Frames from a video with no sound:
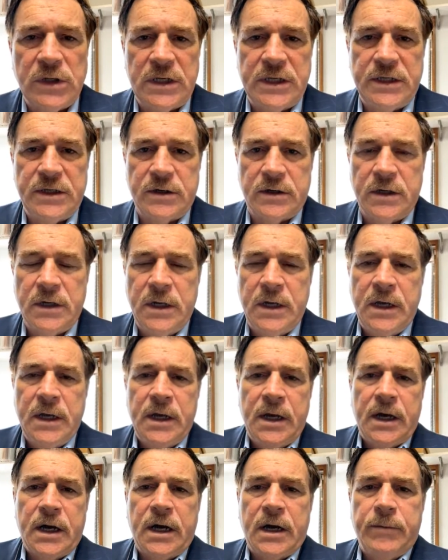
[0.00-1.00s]
leader.
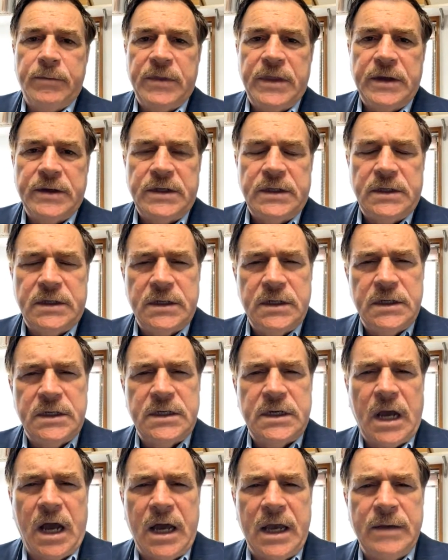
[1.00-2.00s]
The
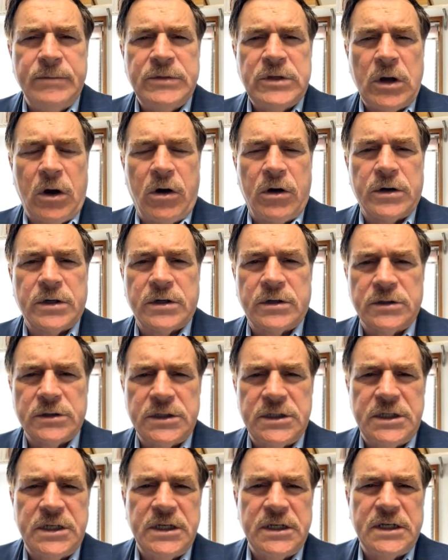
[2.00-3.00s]
Times article
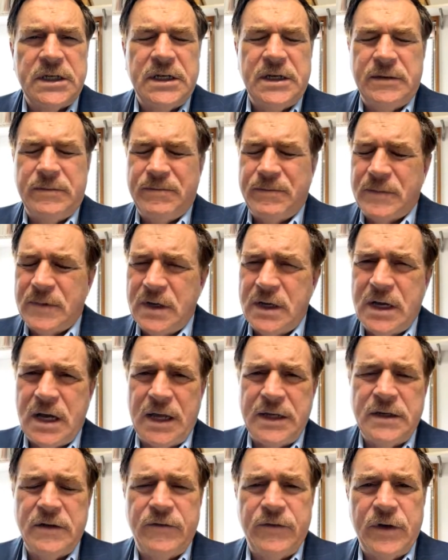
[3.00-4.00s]
did
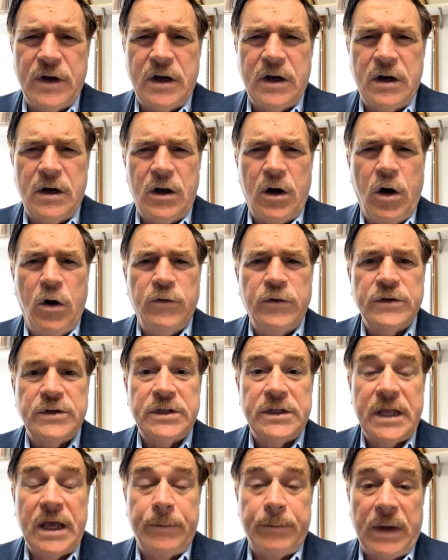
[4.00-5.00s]
kind of
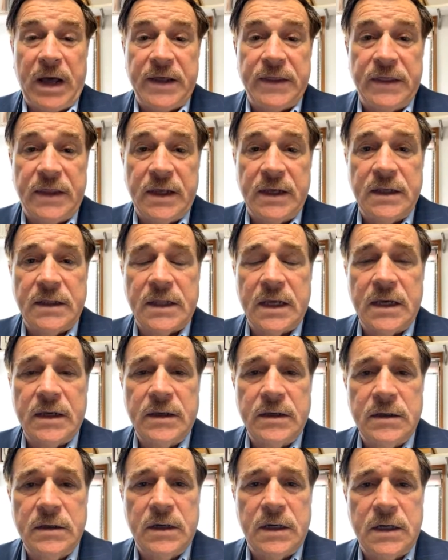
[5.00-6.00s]
overstep, I think.
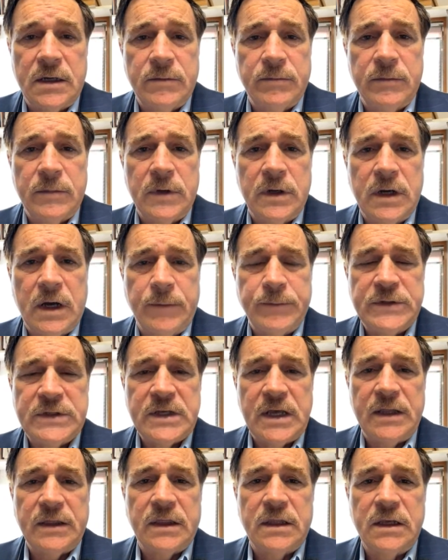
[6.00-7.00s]
They
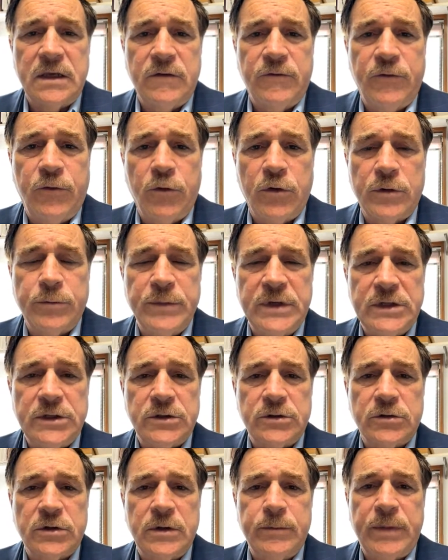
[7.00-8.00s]
upset the foreign
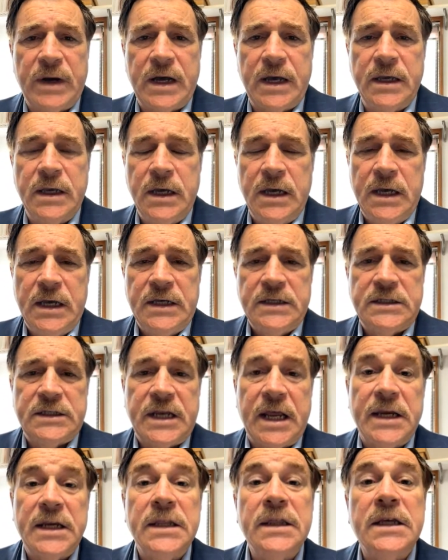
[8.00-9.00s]
ministry by
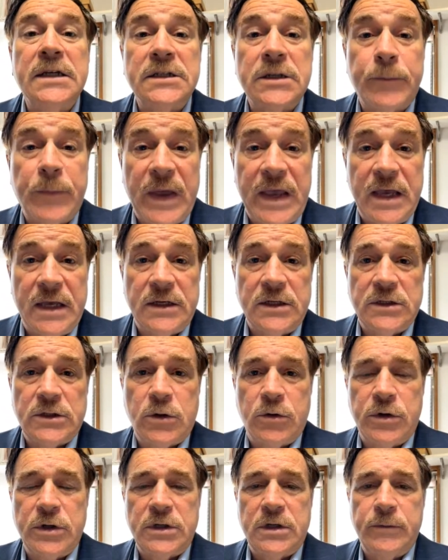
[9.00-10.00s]
stating that Japan is
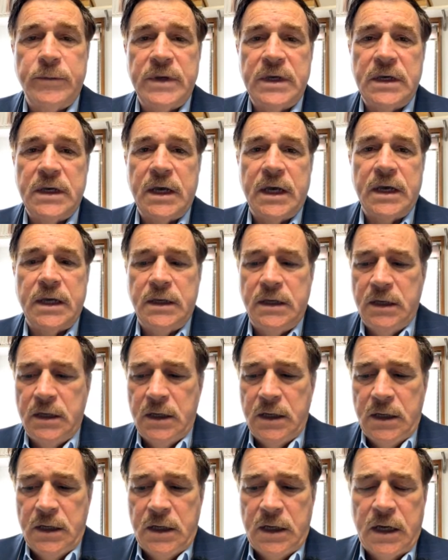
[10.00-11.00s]
going to be a
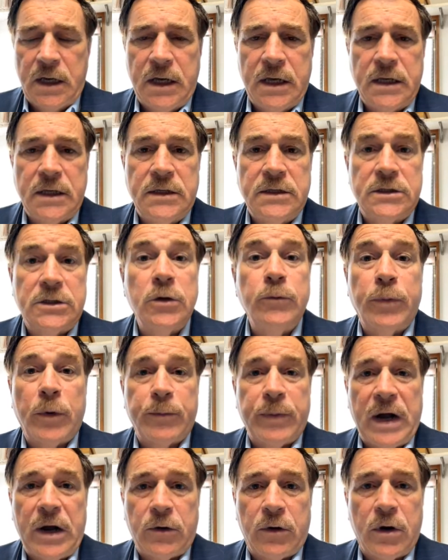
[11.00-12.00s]

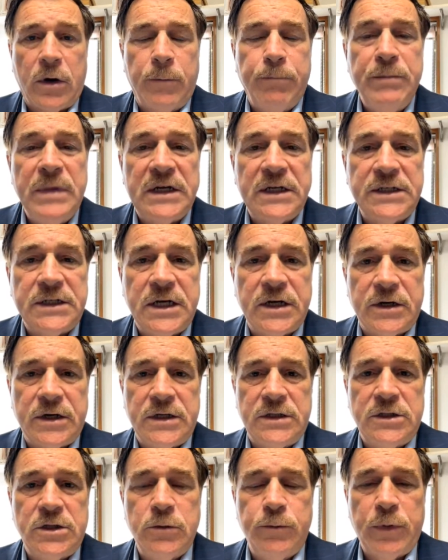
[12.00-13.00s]
superpower, a military
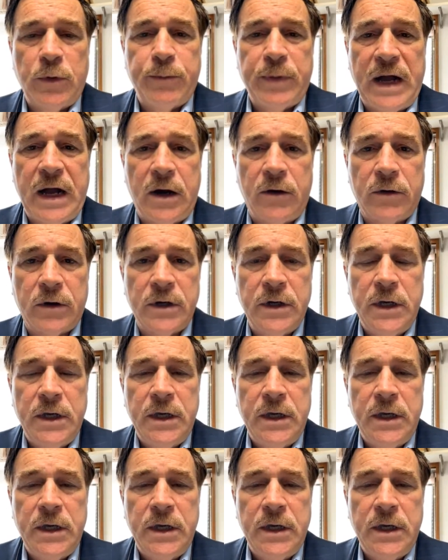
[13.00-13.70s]
superpower,